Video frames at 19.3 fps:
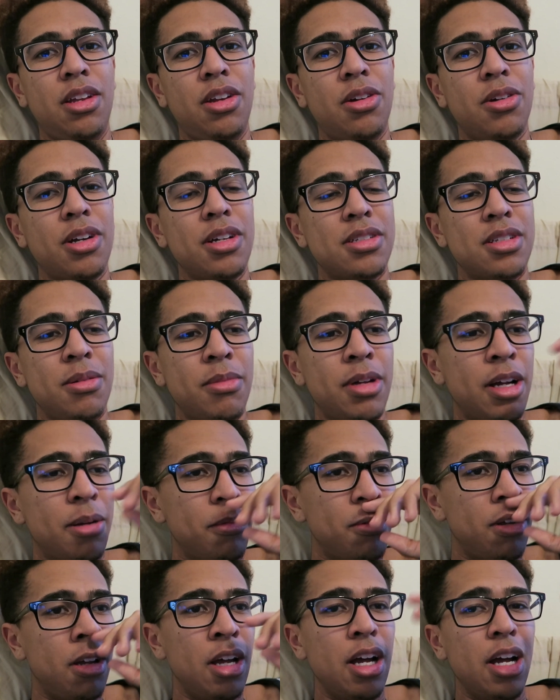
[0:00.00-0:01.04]
you know, because
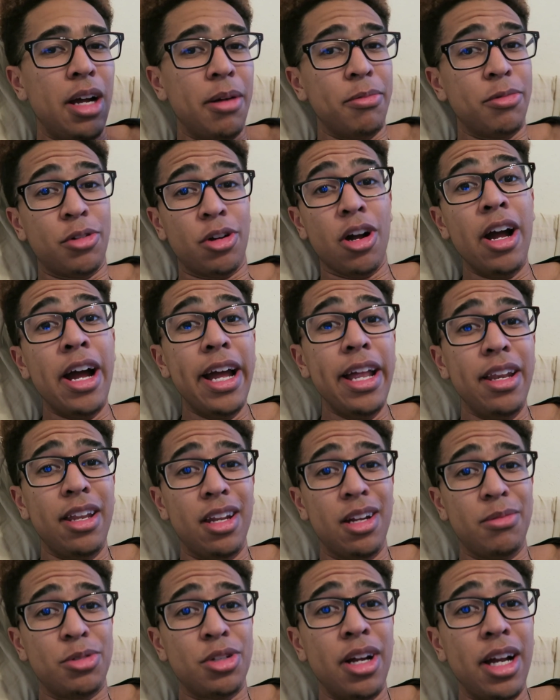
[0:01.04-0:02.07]
I'm
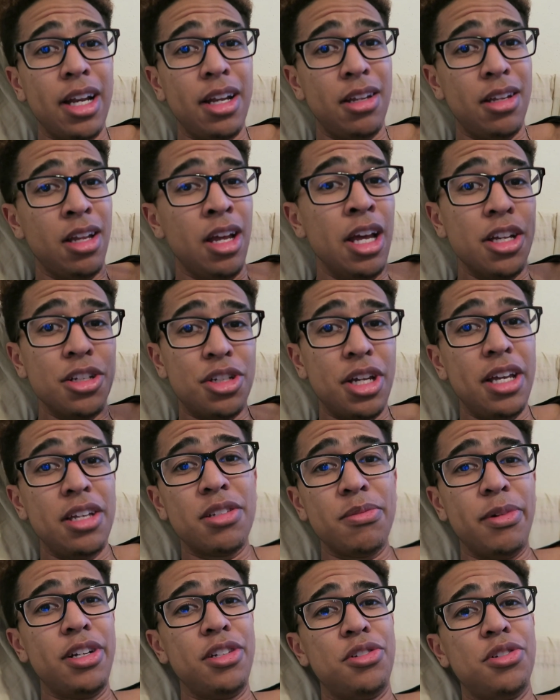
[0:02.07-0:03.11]
grinding, I'm trying to
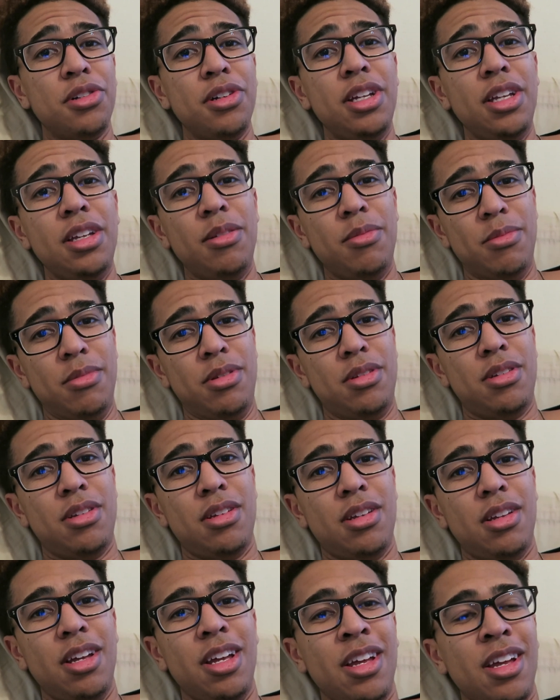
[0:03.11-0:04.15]
chase my
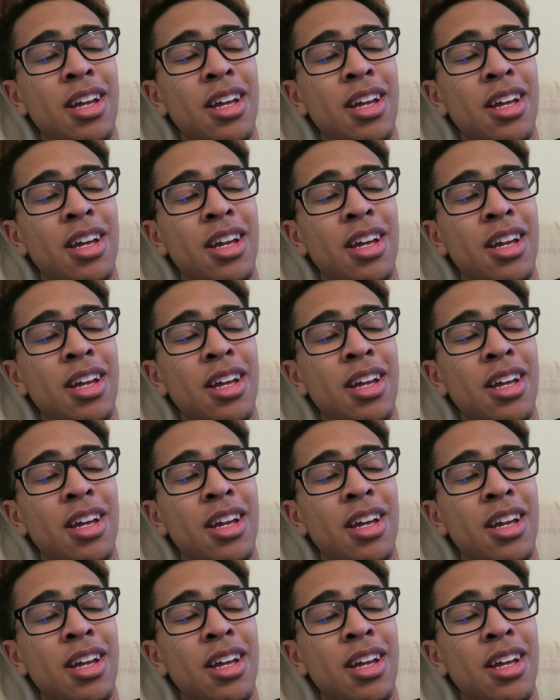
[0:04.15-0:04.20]
dreams.